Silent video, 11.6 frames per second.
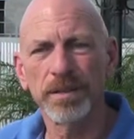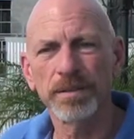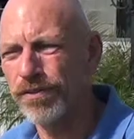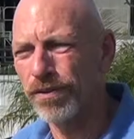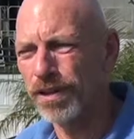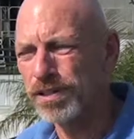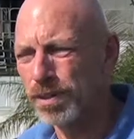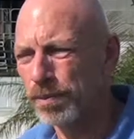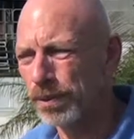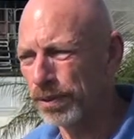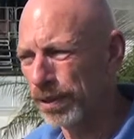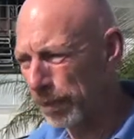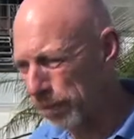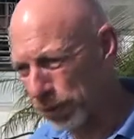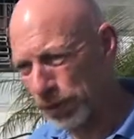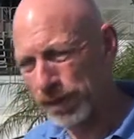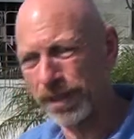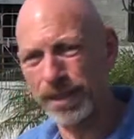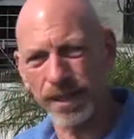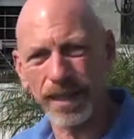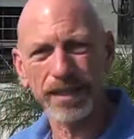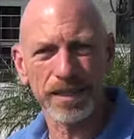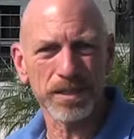For us to build a building
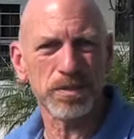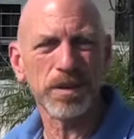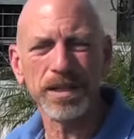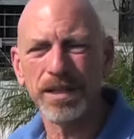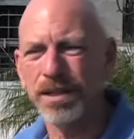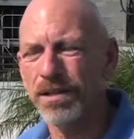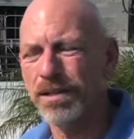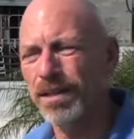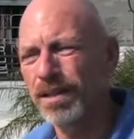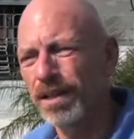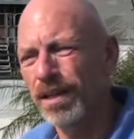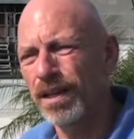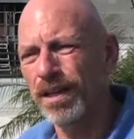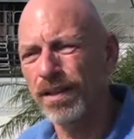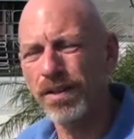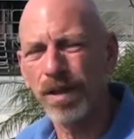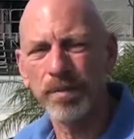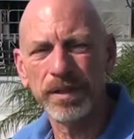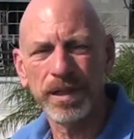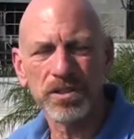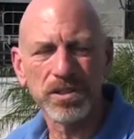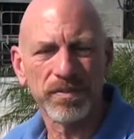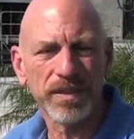like this right here, a
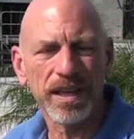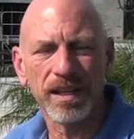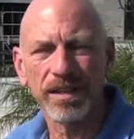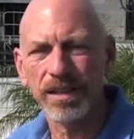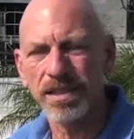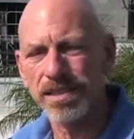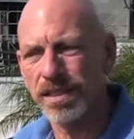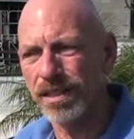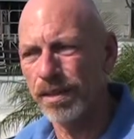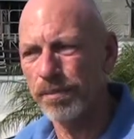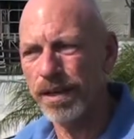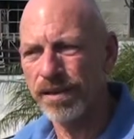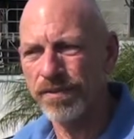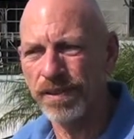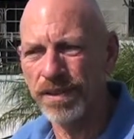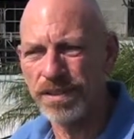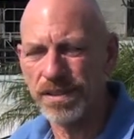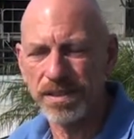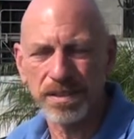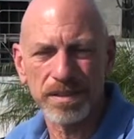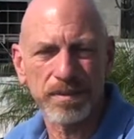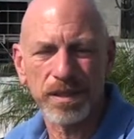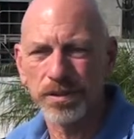combination of county and city impact fees
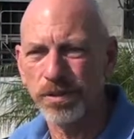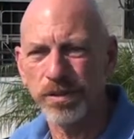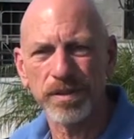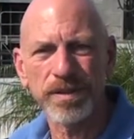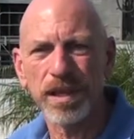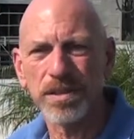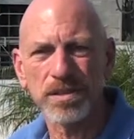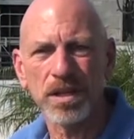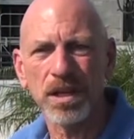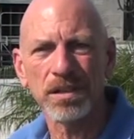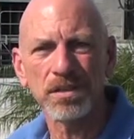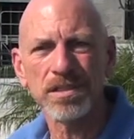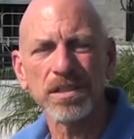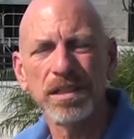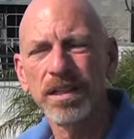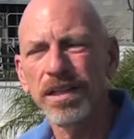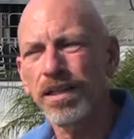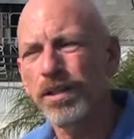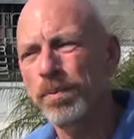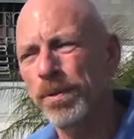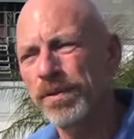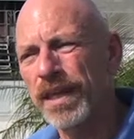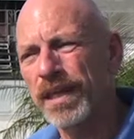is around $200,000. You
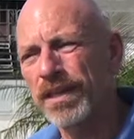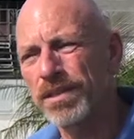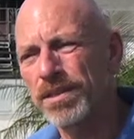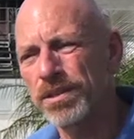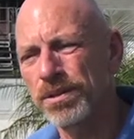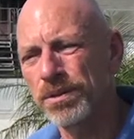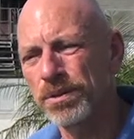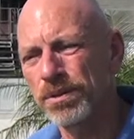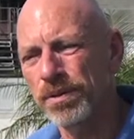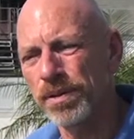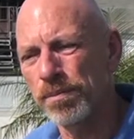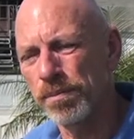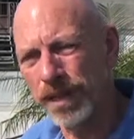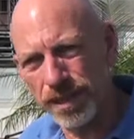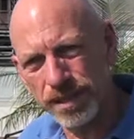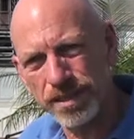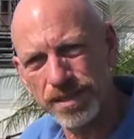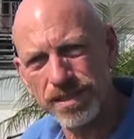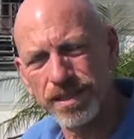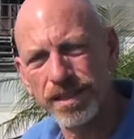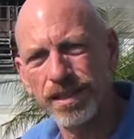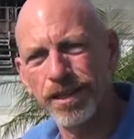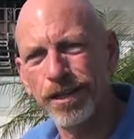put that into the mix
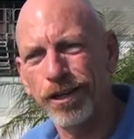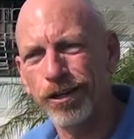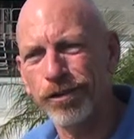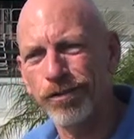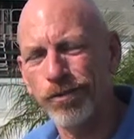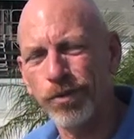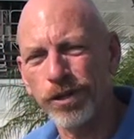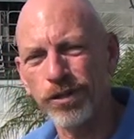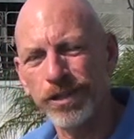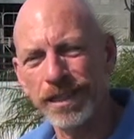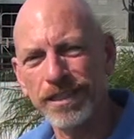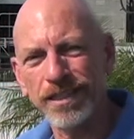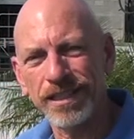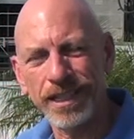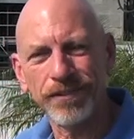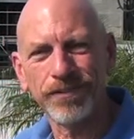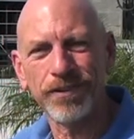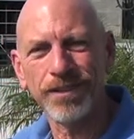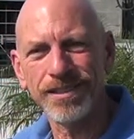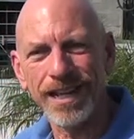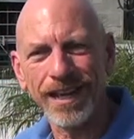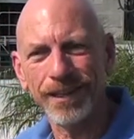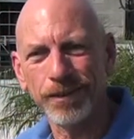of what you need to get for a
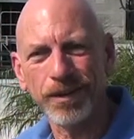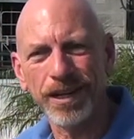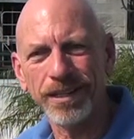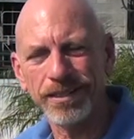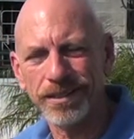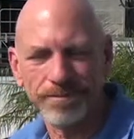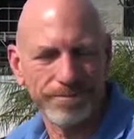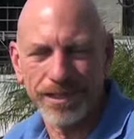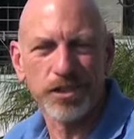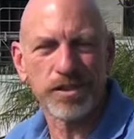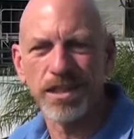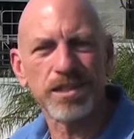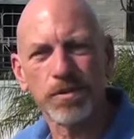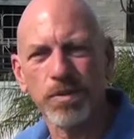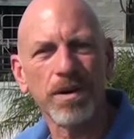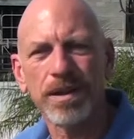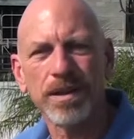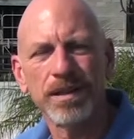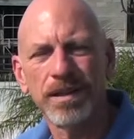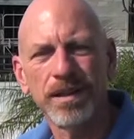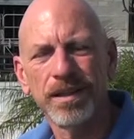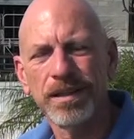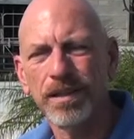daily rate, it just doesn't work.
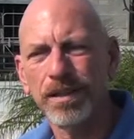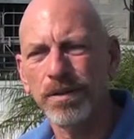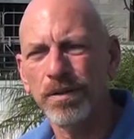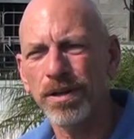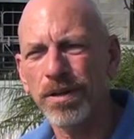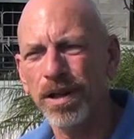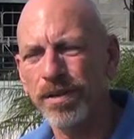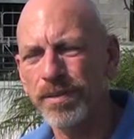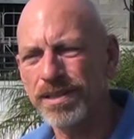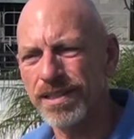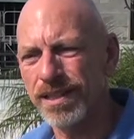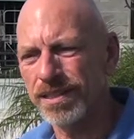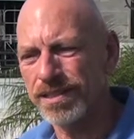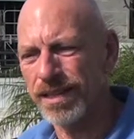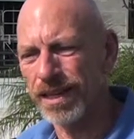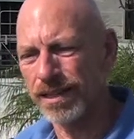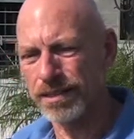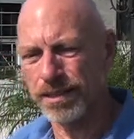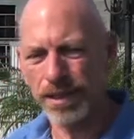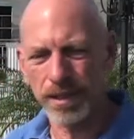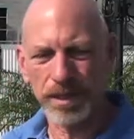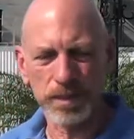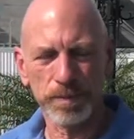Economy says that
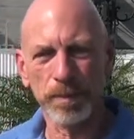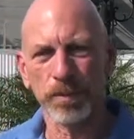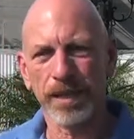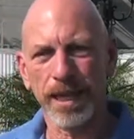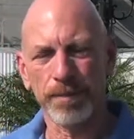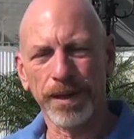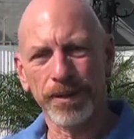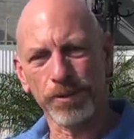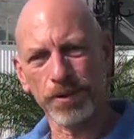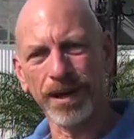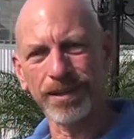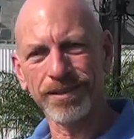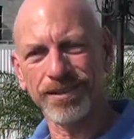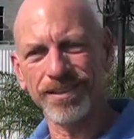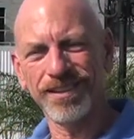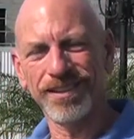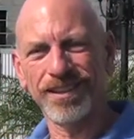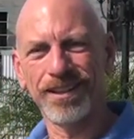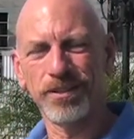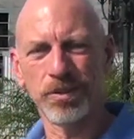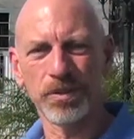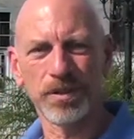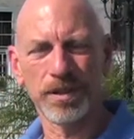these people can't pay the rent in
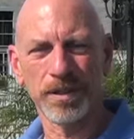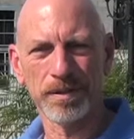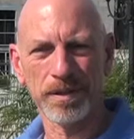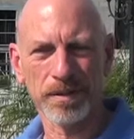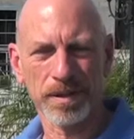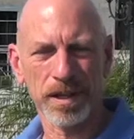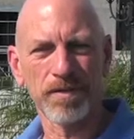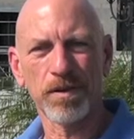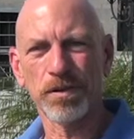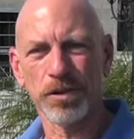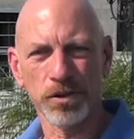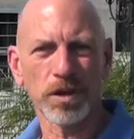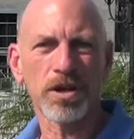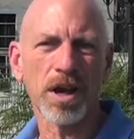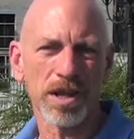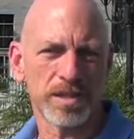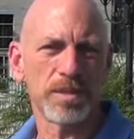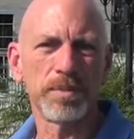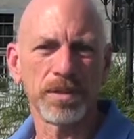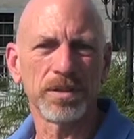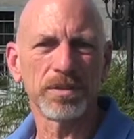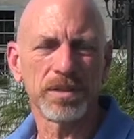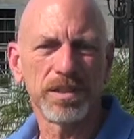order to cover your cost to
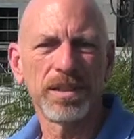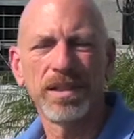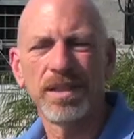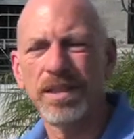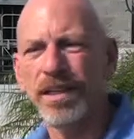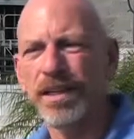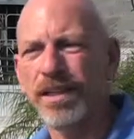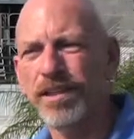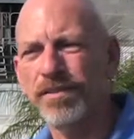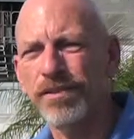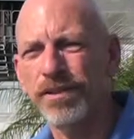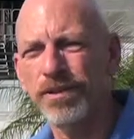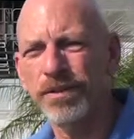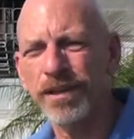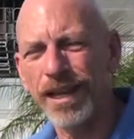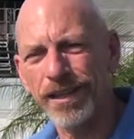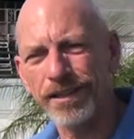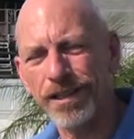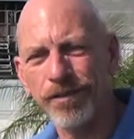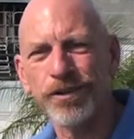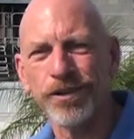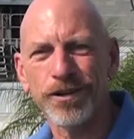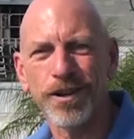build. And if you can't
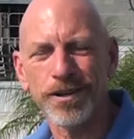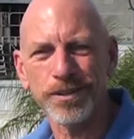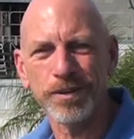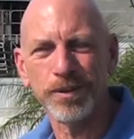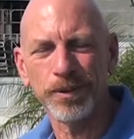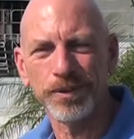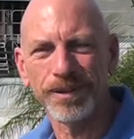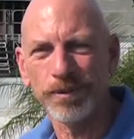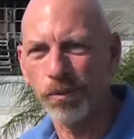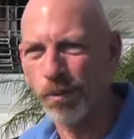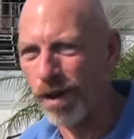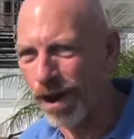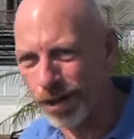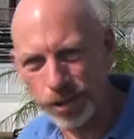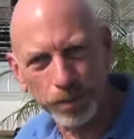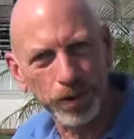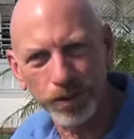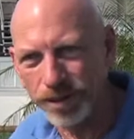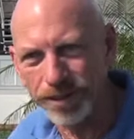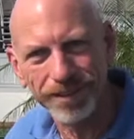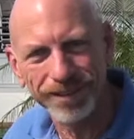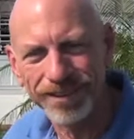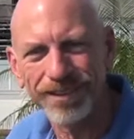cover your cost to build, then why are you building?
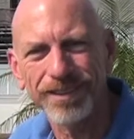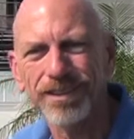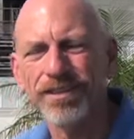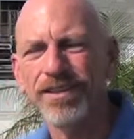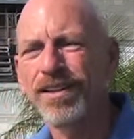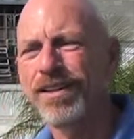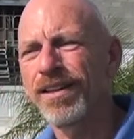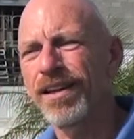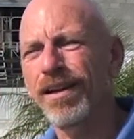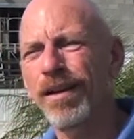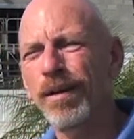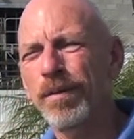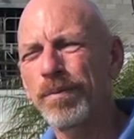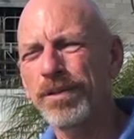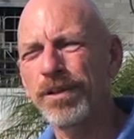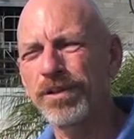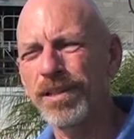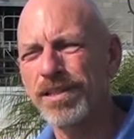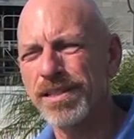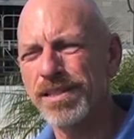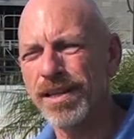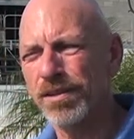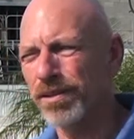You don't
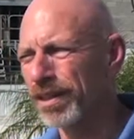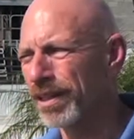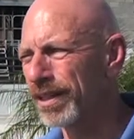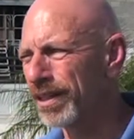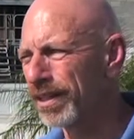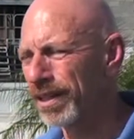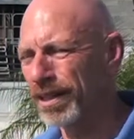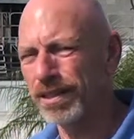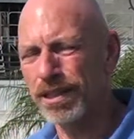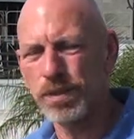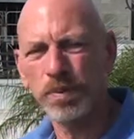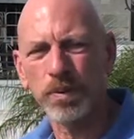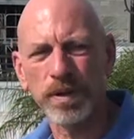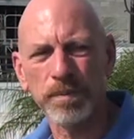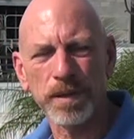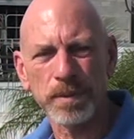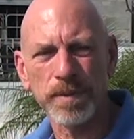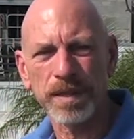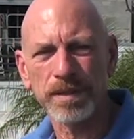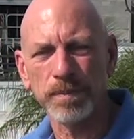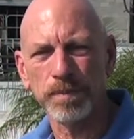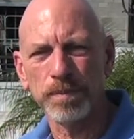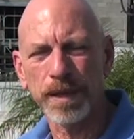necessarily at this point expect
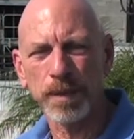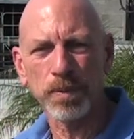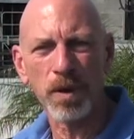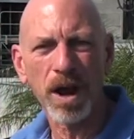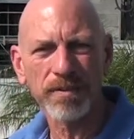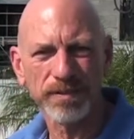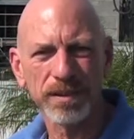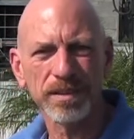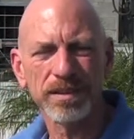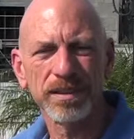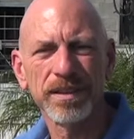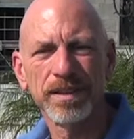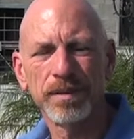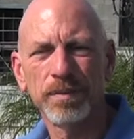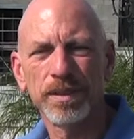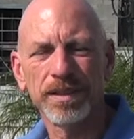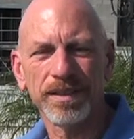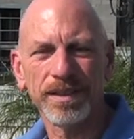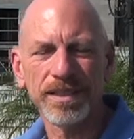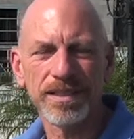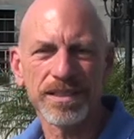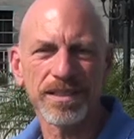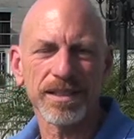to make a profit, but you at
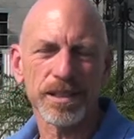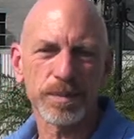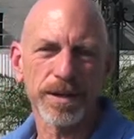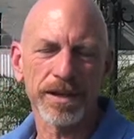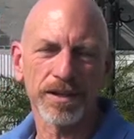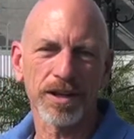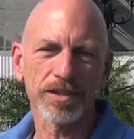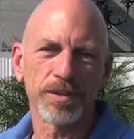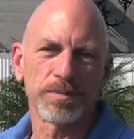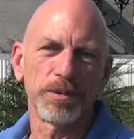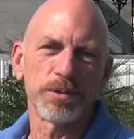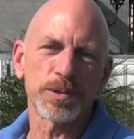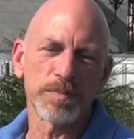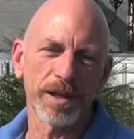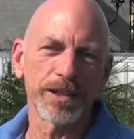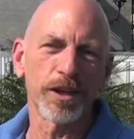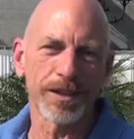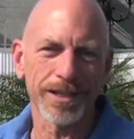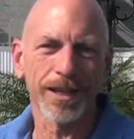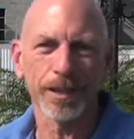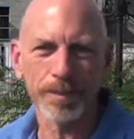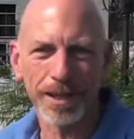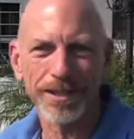least expect not to lose money on a
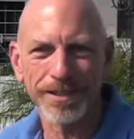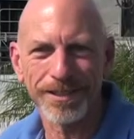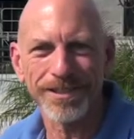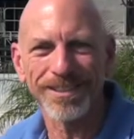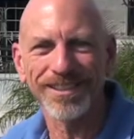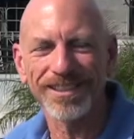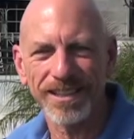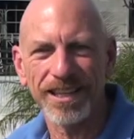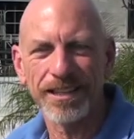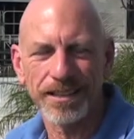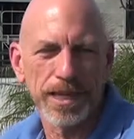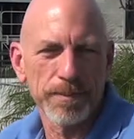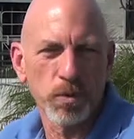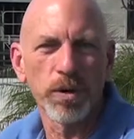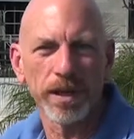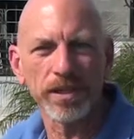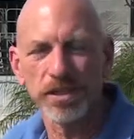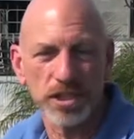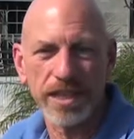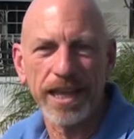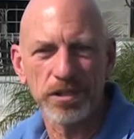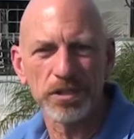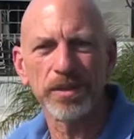daily basis and keep going. You just
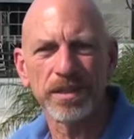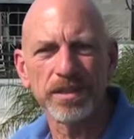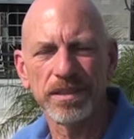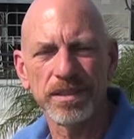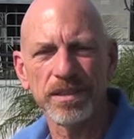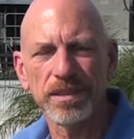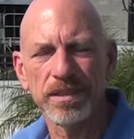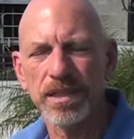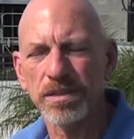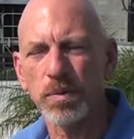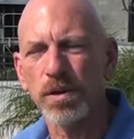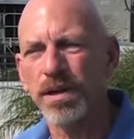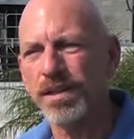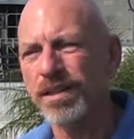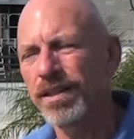can't do it. It doesn't work.